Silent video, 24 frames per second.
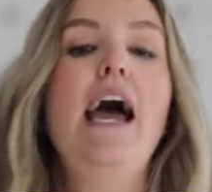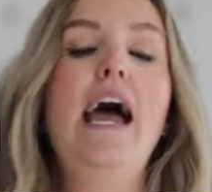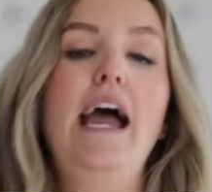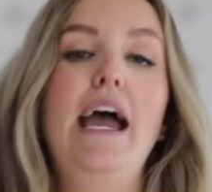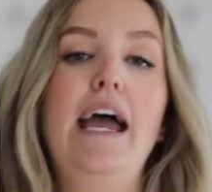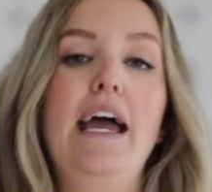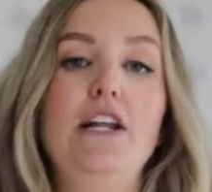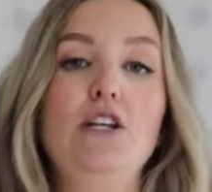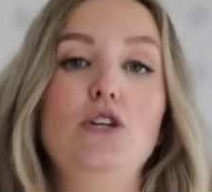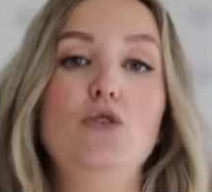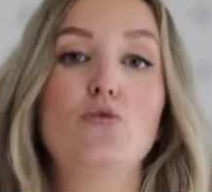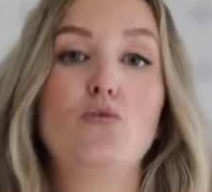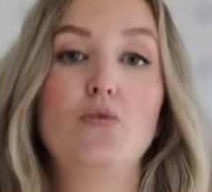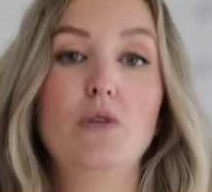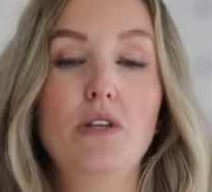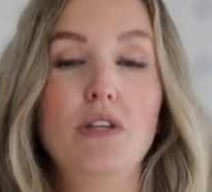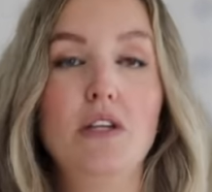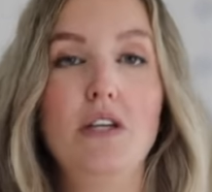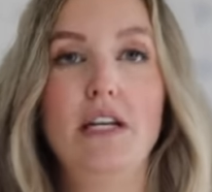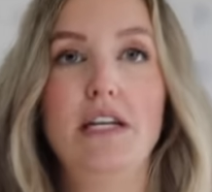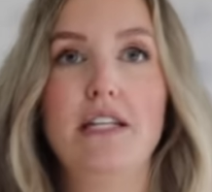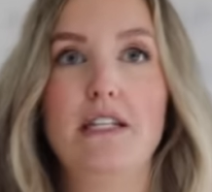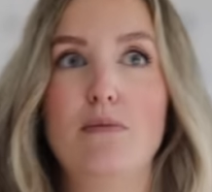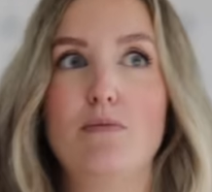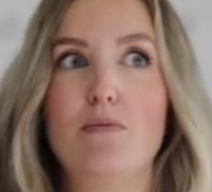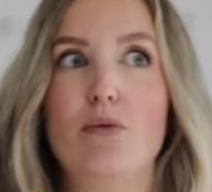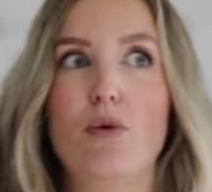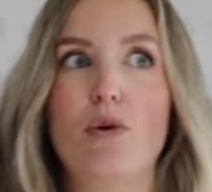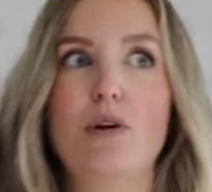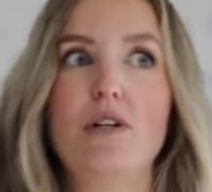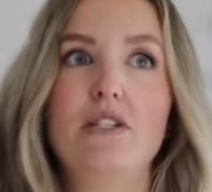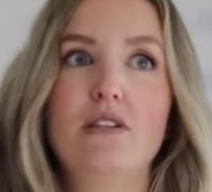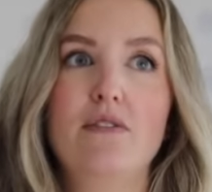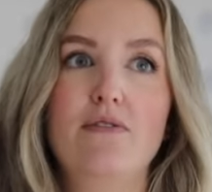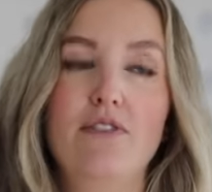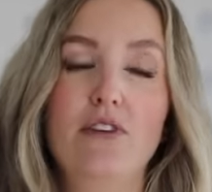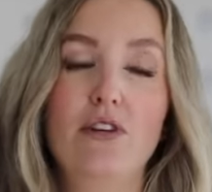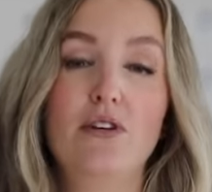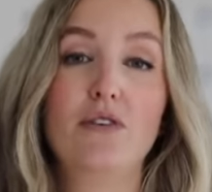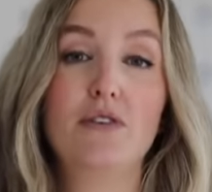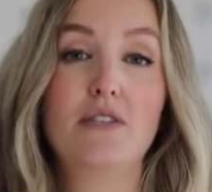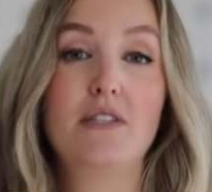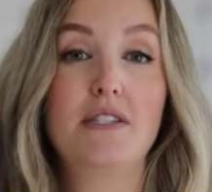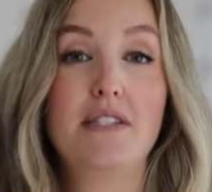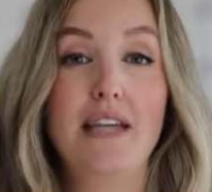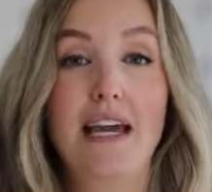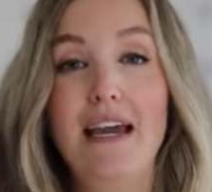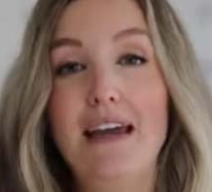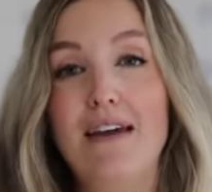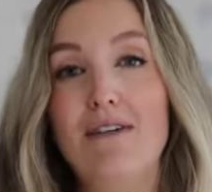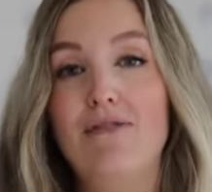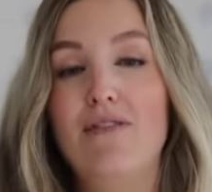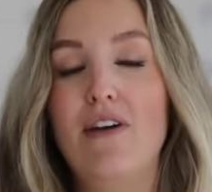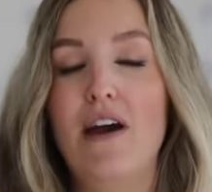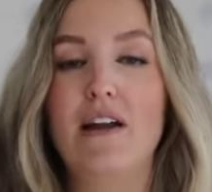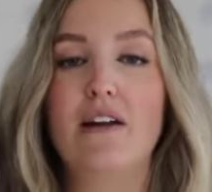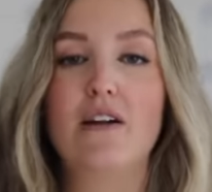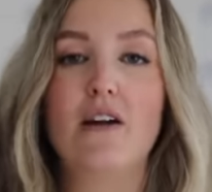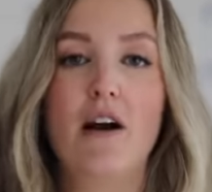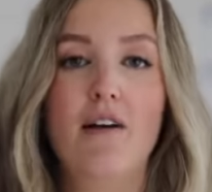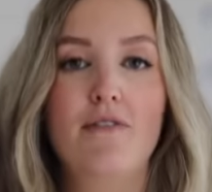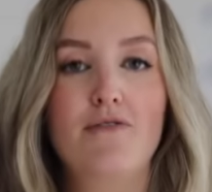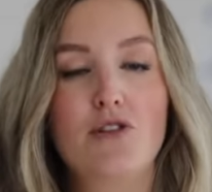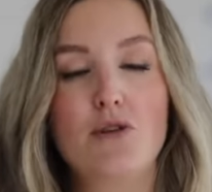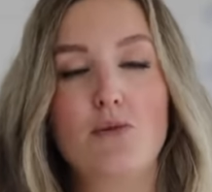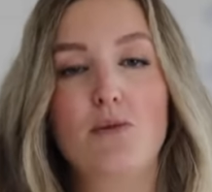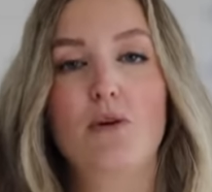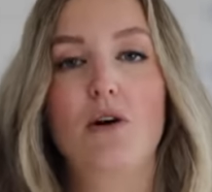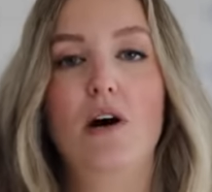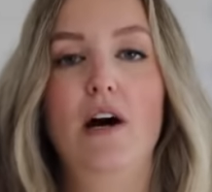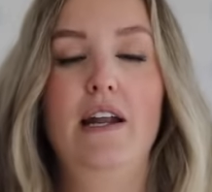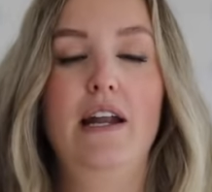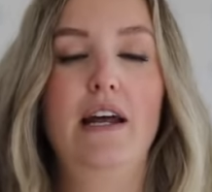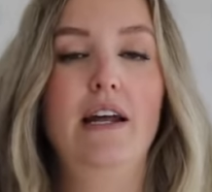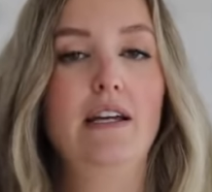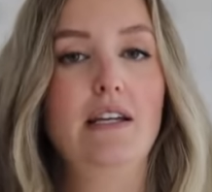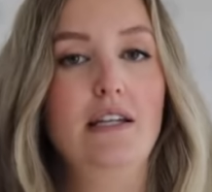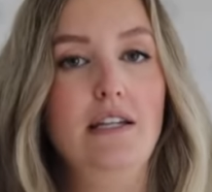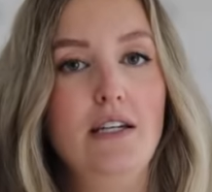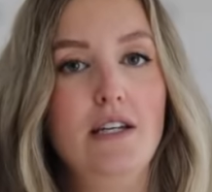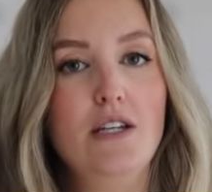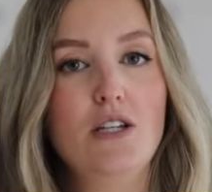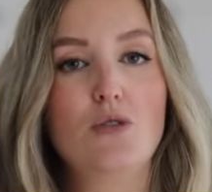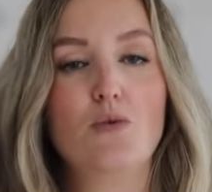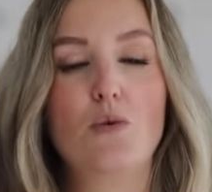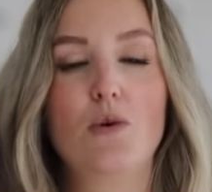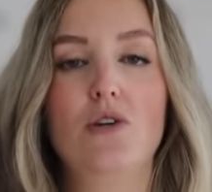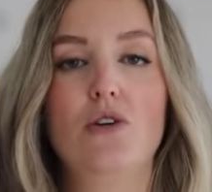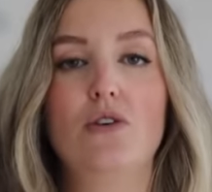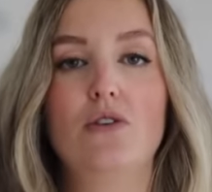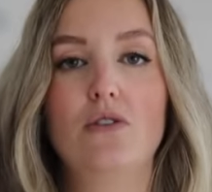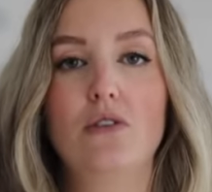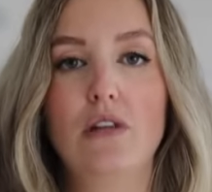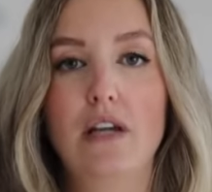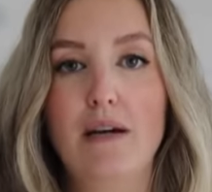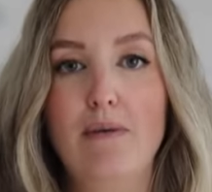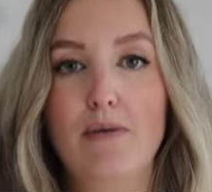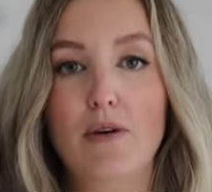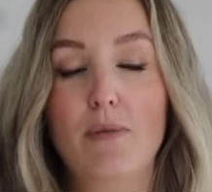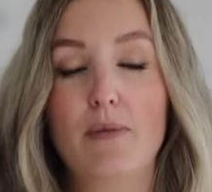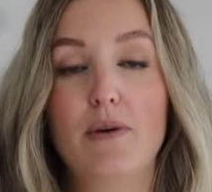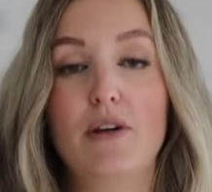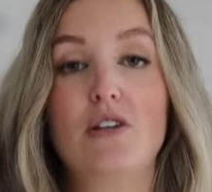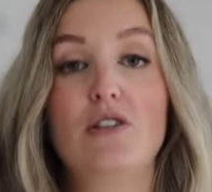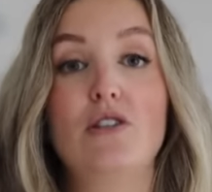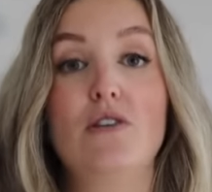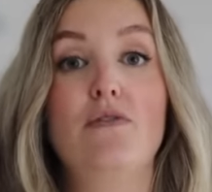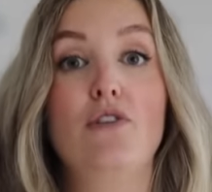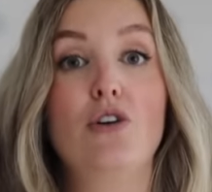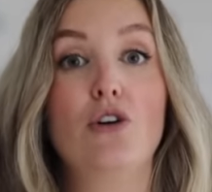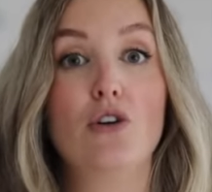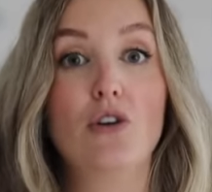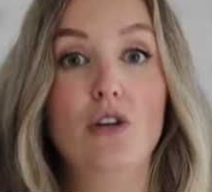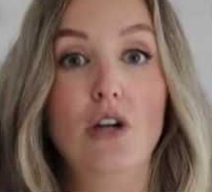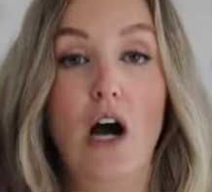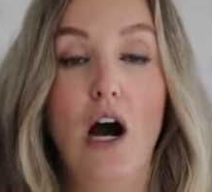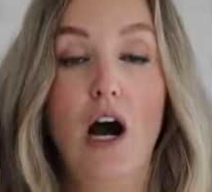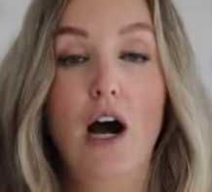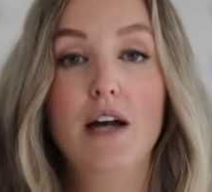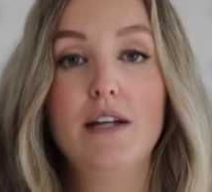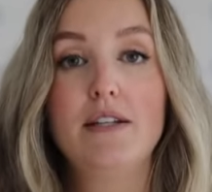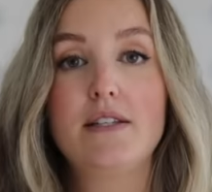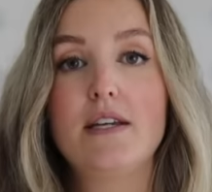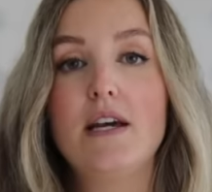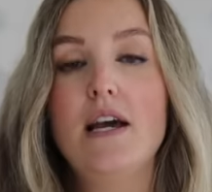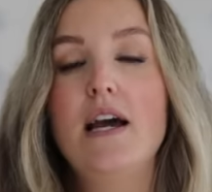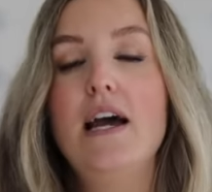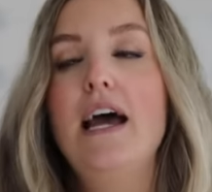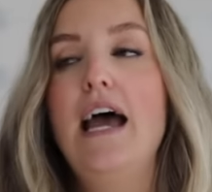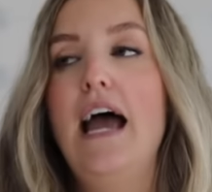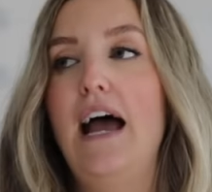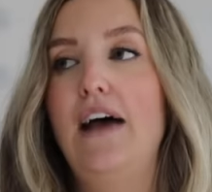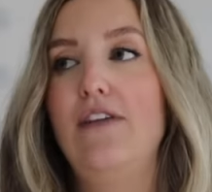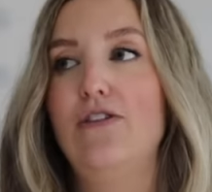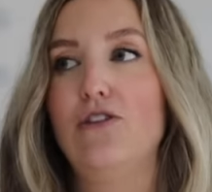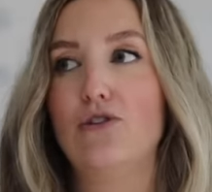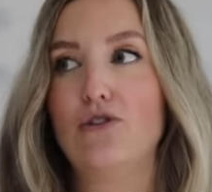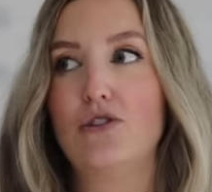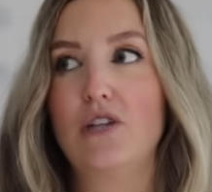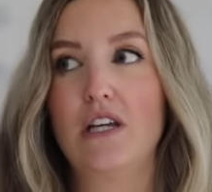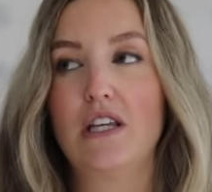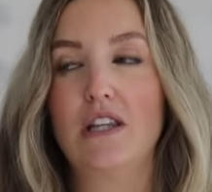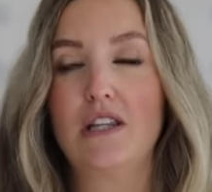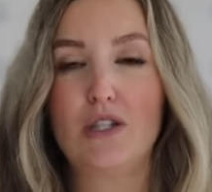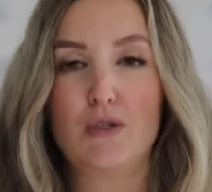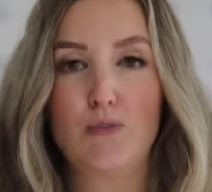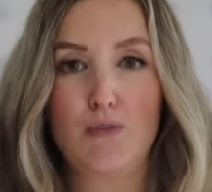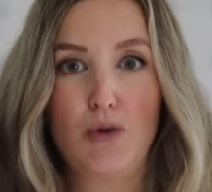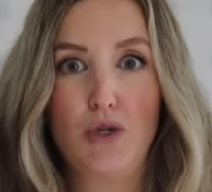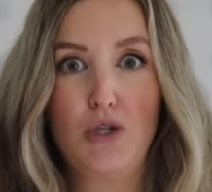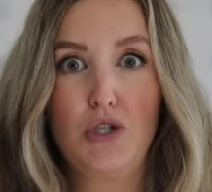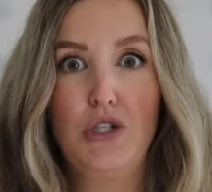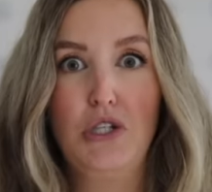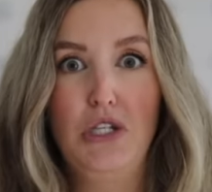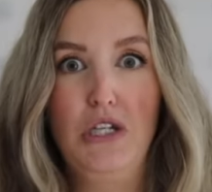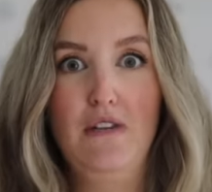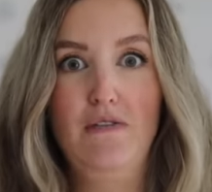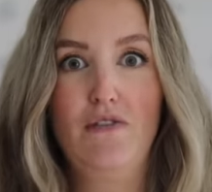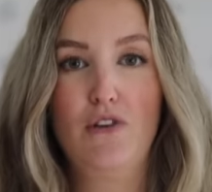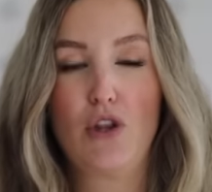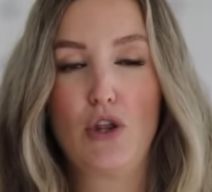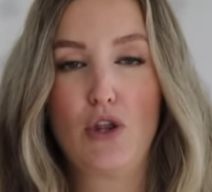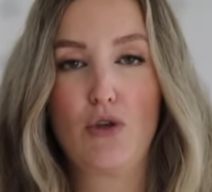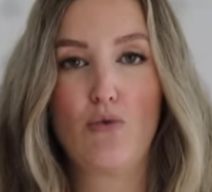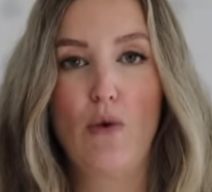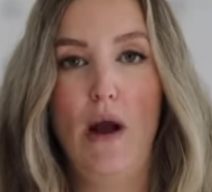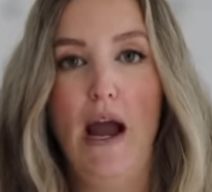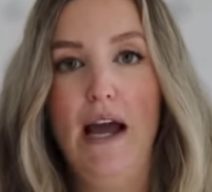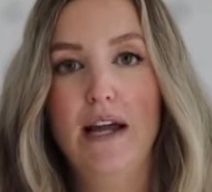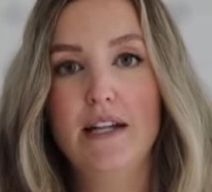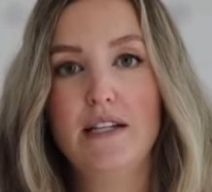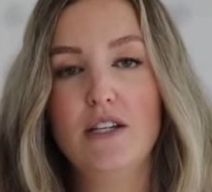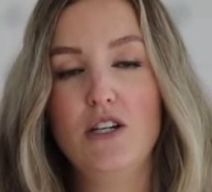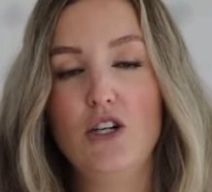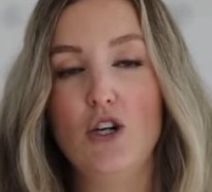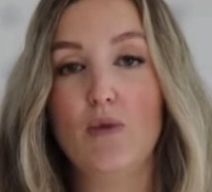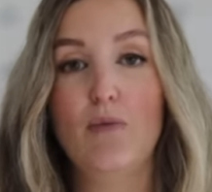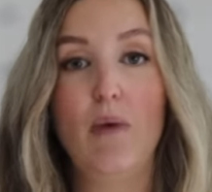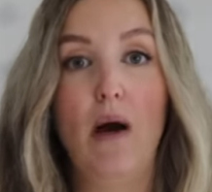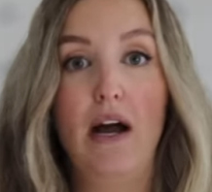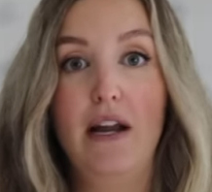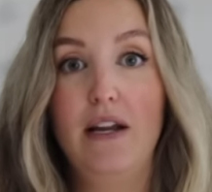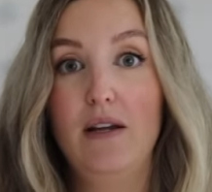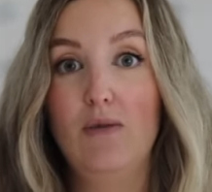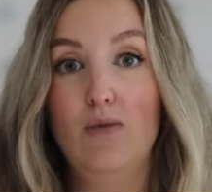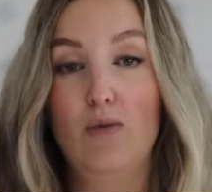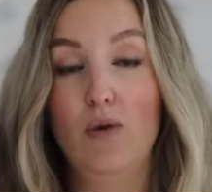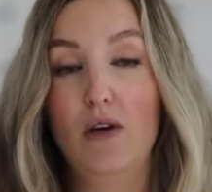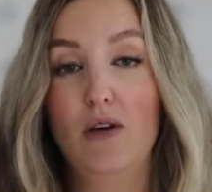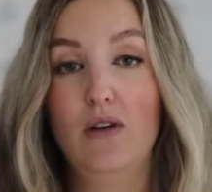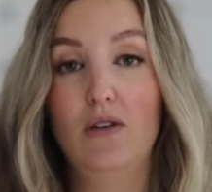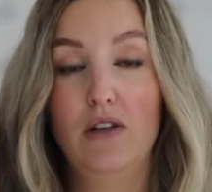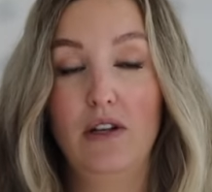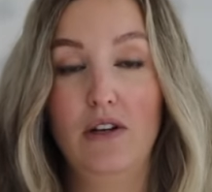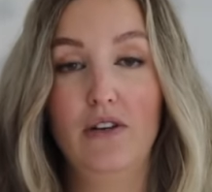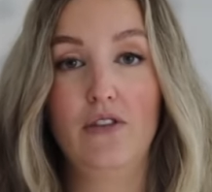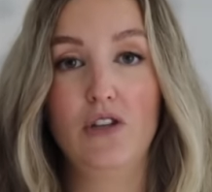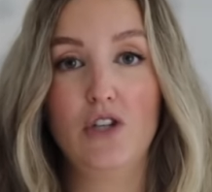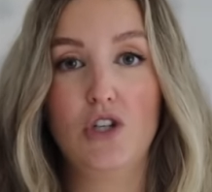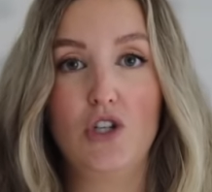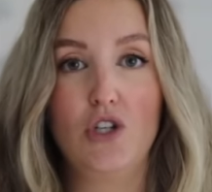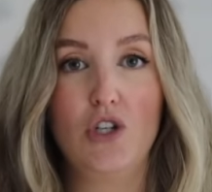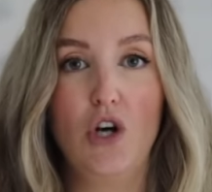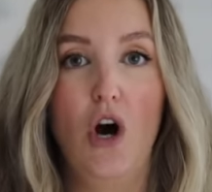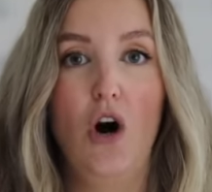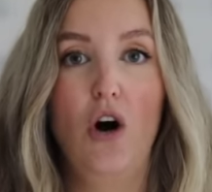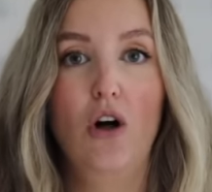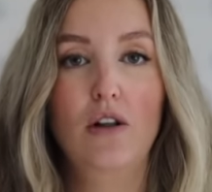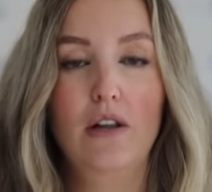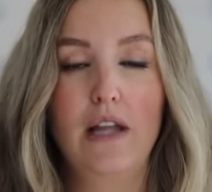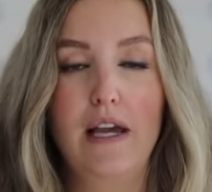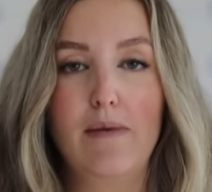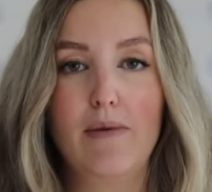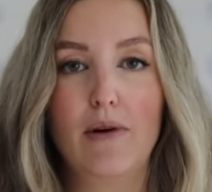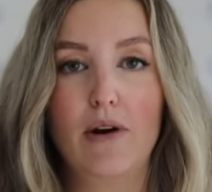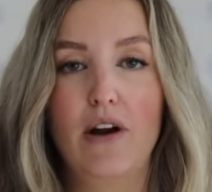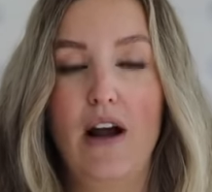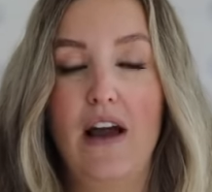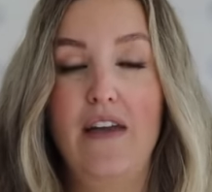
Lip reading: And it's important to feel safe and comfortable and at ease when you're in labor, because if you're not, and there's like this perceived threat, your body will literally stall labor.